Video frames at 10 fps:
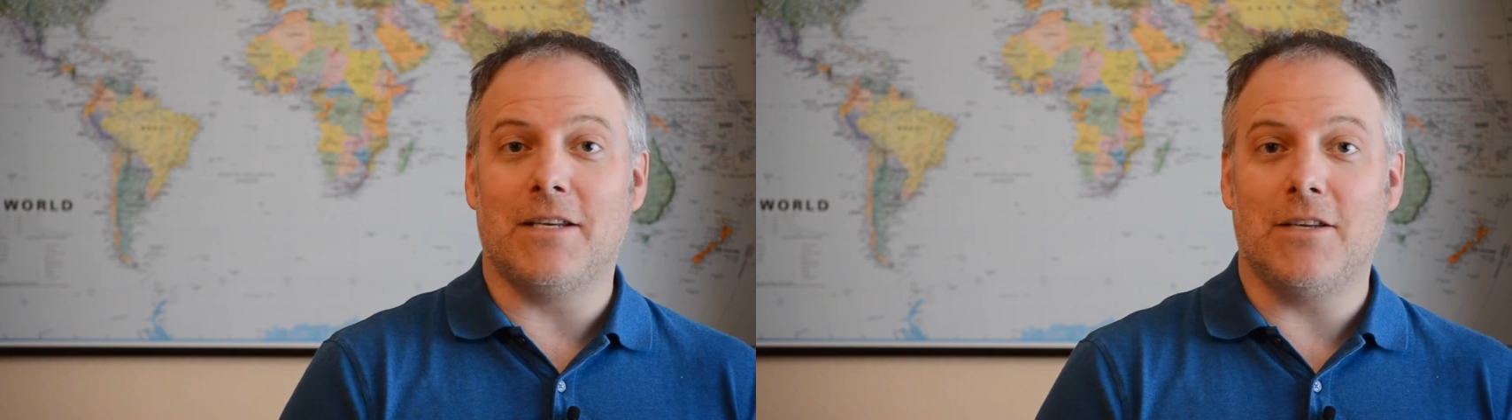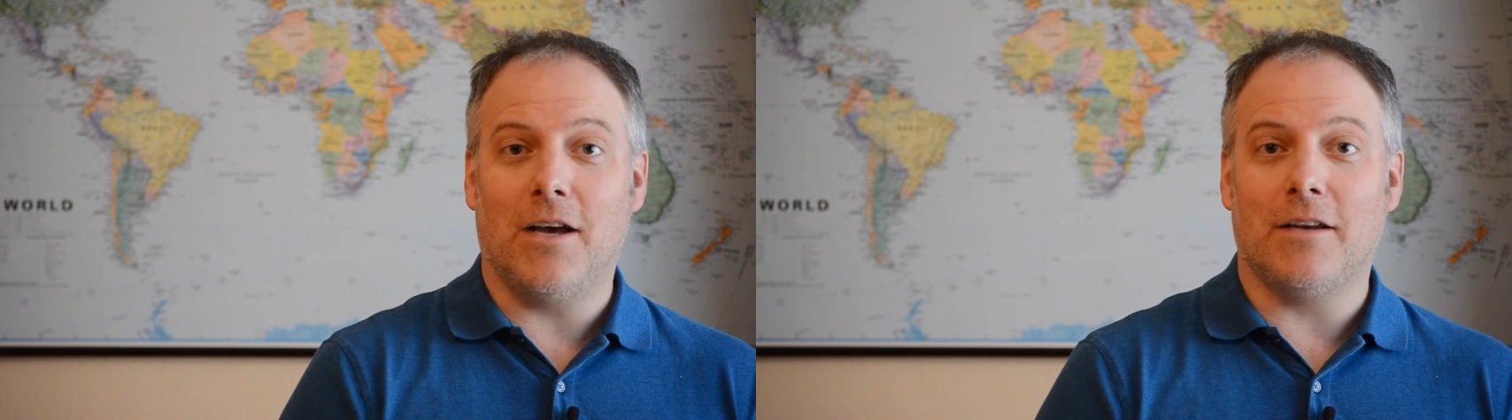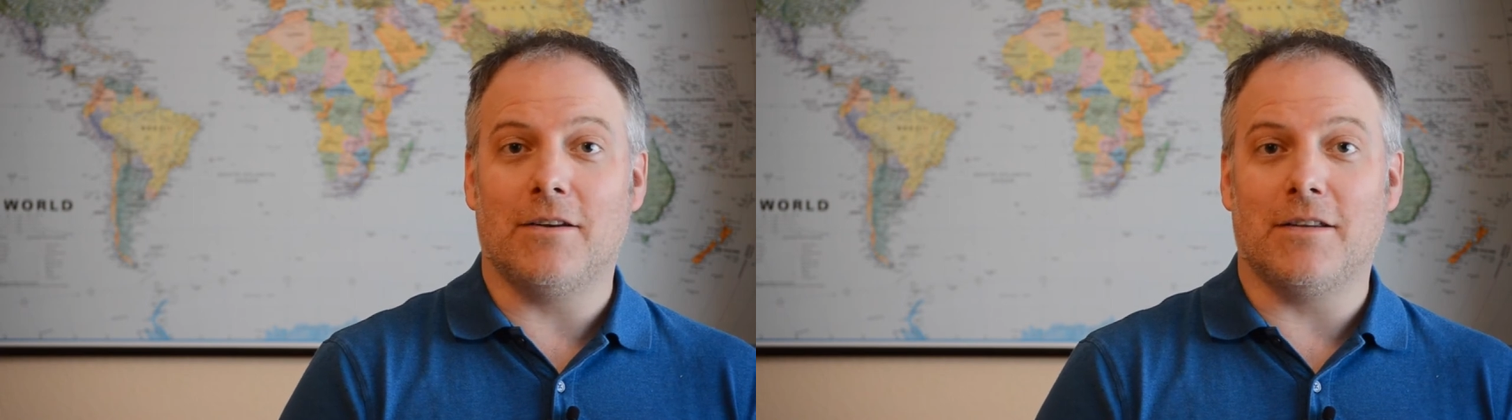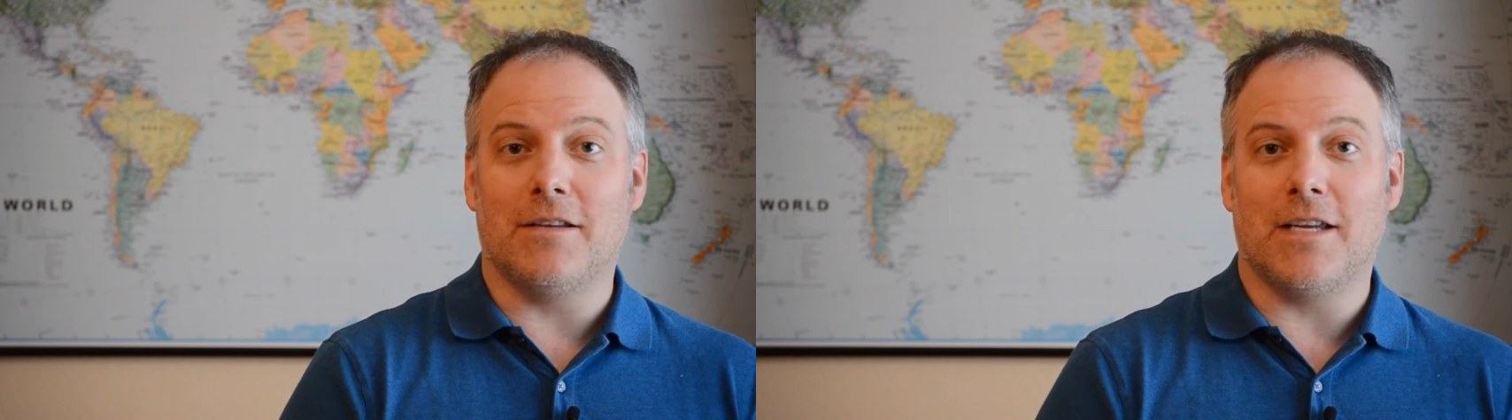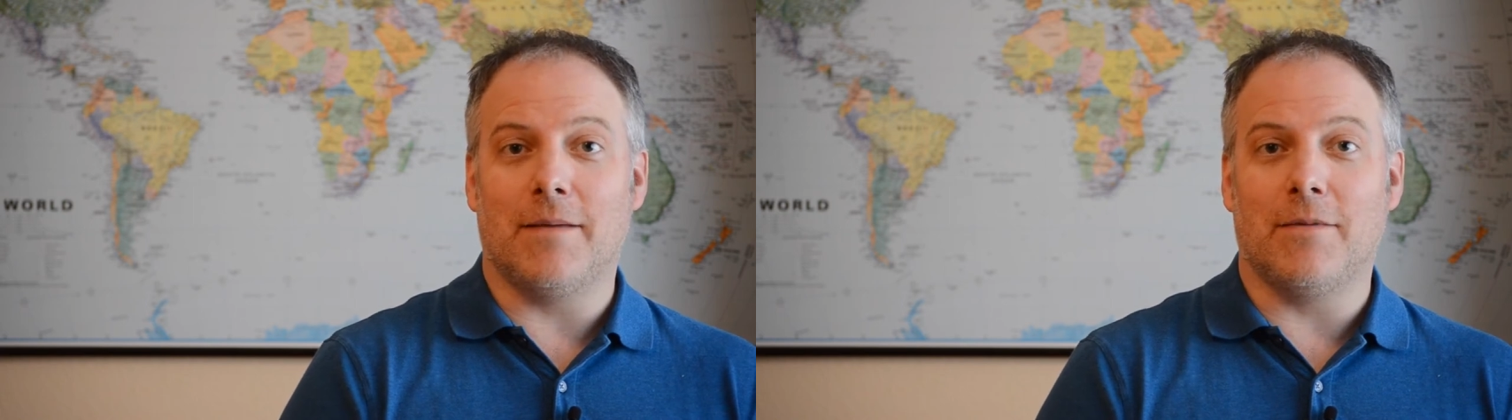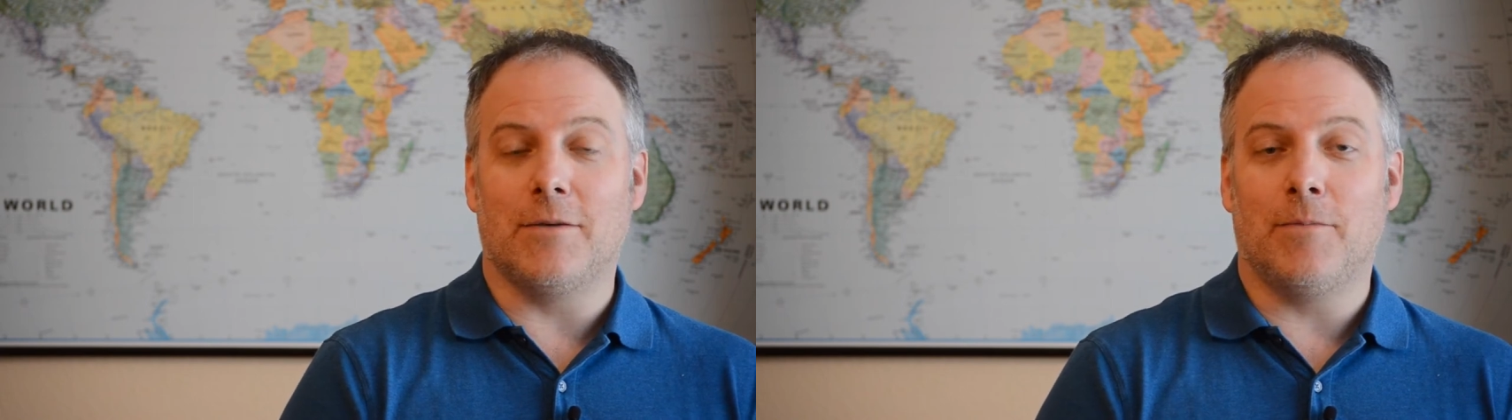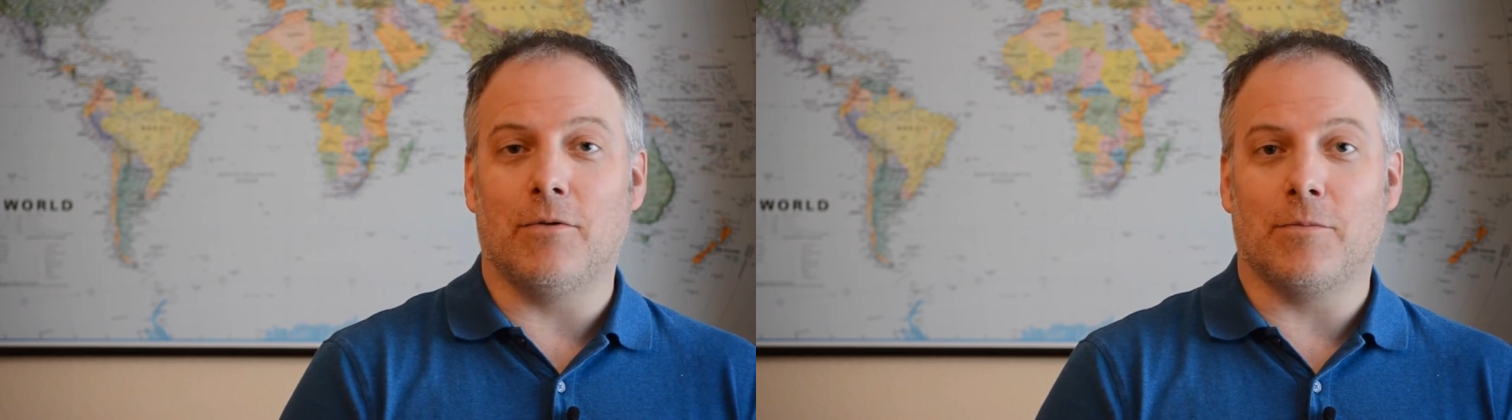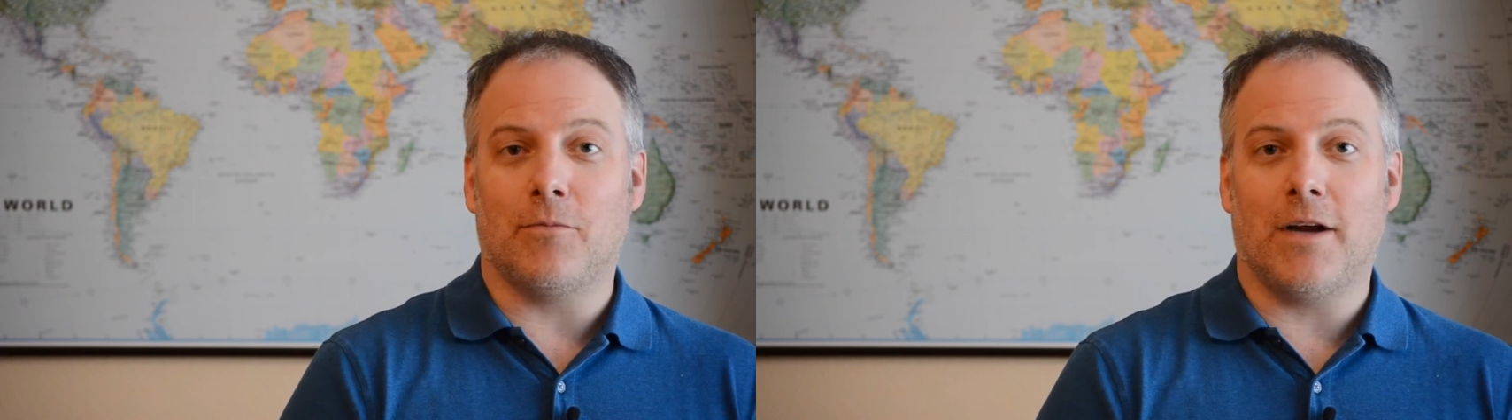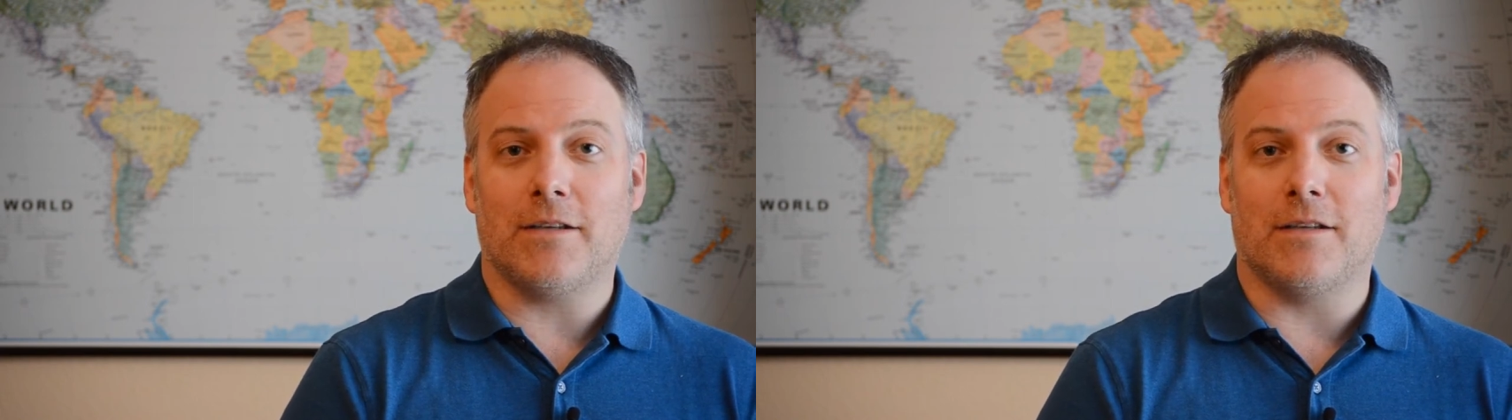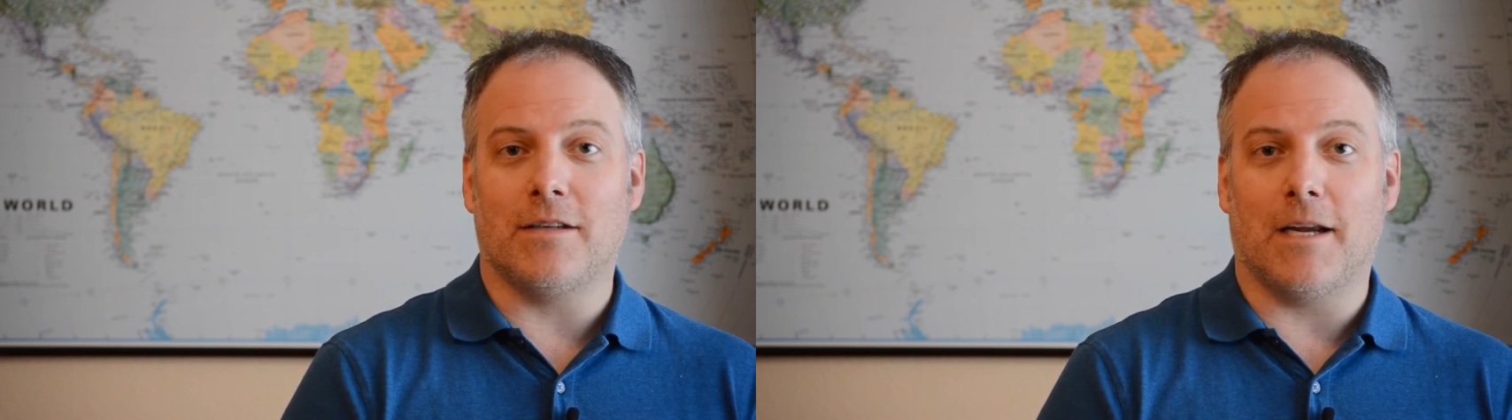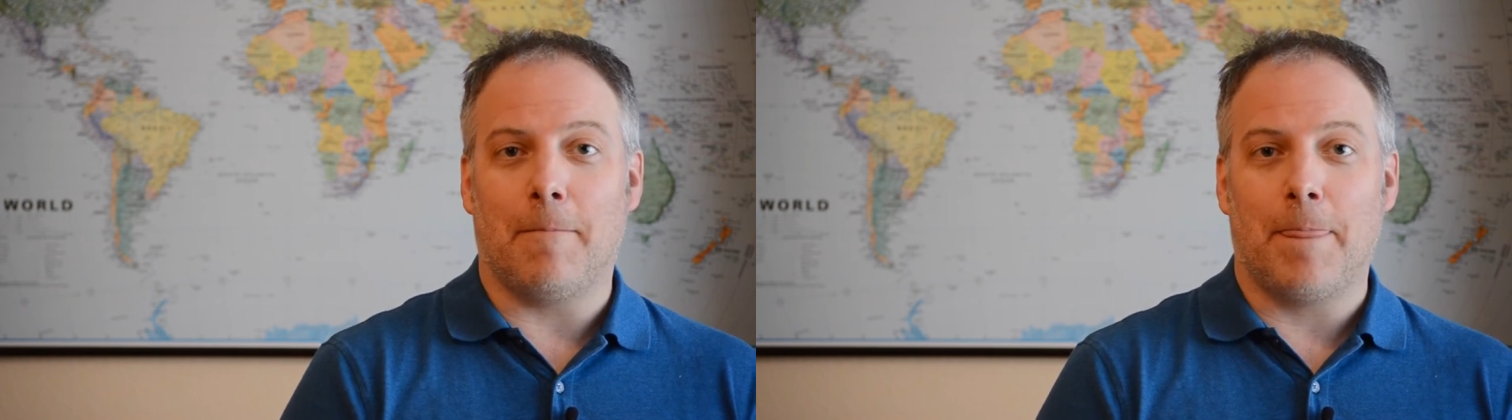done to this image post processing.